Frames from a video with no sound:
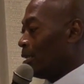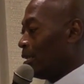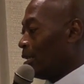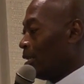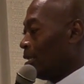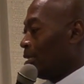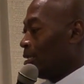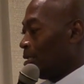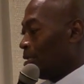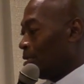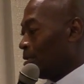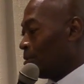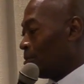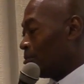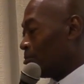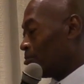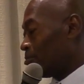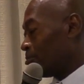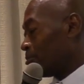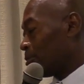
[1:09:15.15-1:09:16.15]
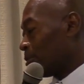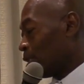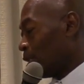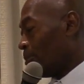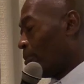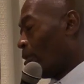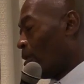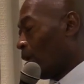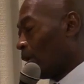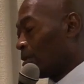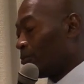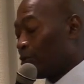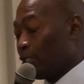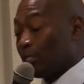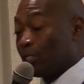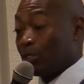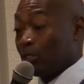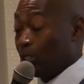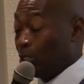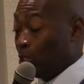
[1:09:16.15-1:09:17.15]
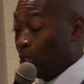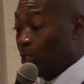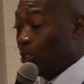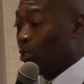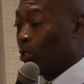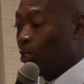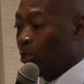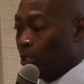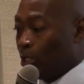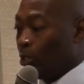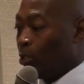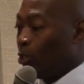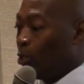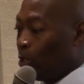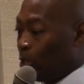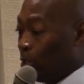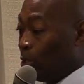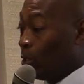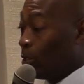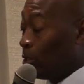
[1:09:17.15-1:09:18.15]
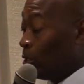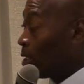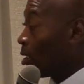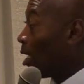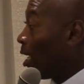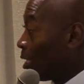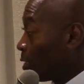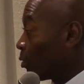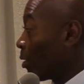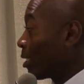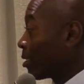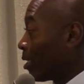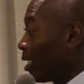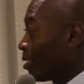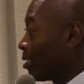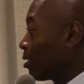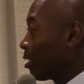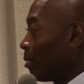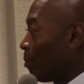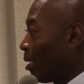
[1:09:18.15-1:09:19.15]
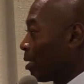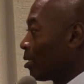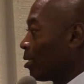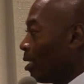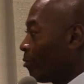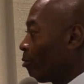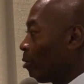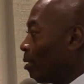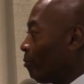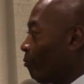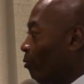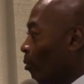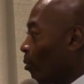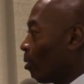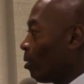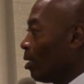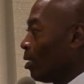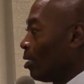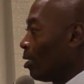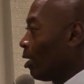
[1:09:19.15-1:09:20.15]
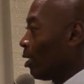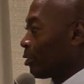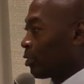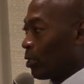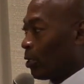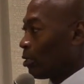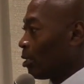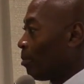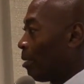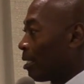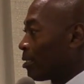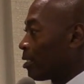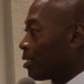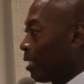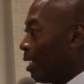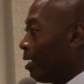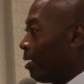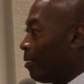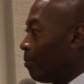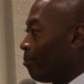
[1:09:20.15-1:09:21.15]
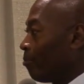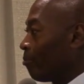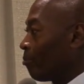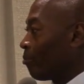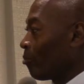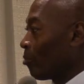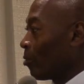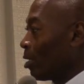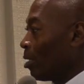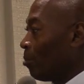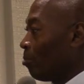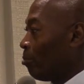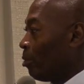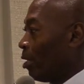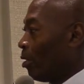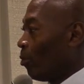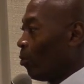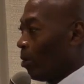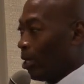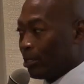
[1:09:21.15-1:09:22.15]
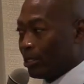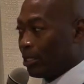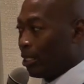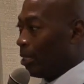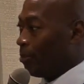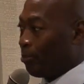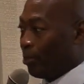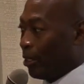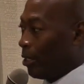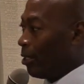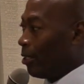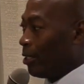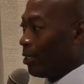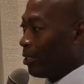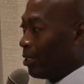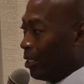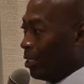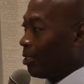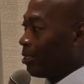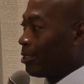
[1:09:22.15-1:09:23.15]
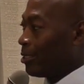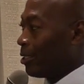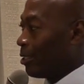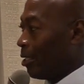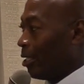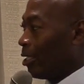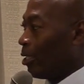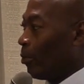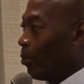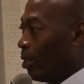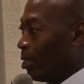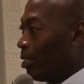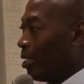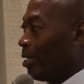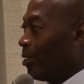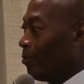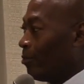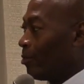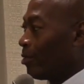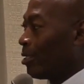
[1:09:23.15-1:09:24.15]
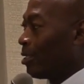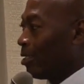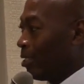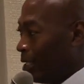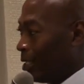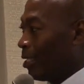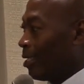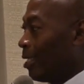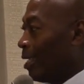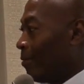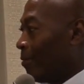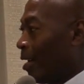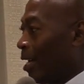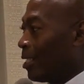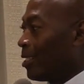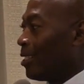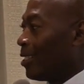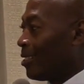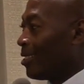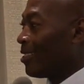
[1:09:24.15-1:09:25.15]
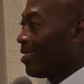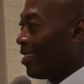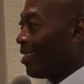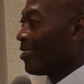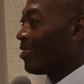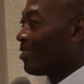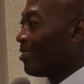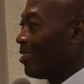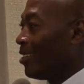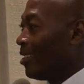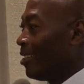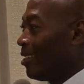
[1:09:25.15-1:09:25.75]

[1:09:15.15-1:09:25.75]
in the part of just your contract, like you said, by the government for a certain amount of time. But once that parent gets together, they've got to get together.